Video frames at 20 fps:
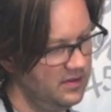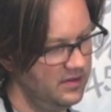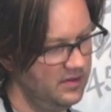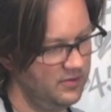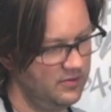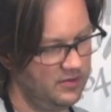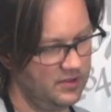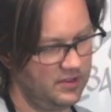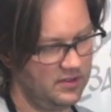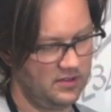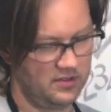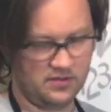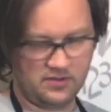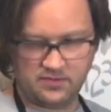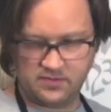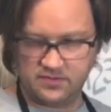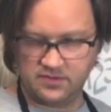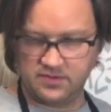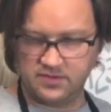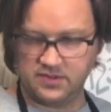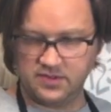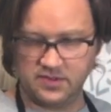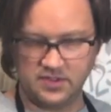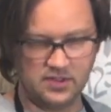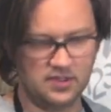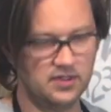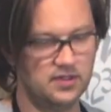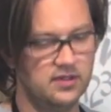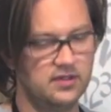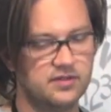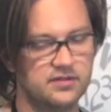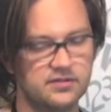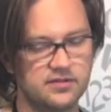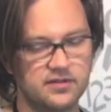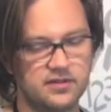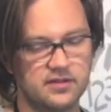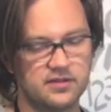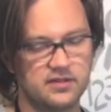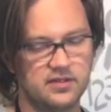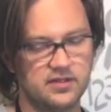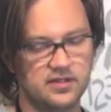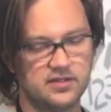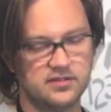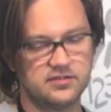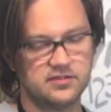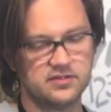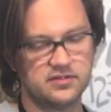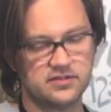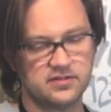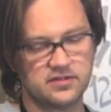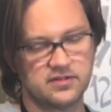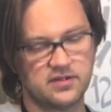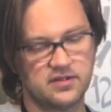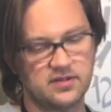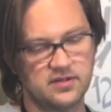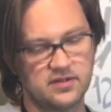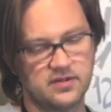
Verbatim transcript: There we go get the edges.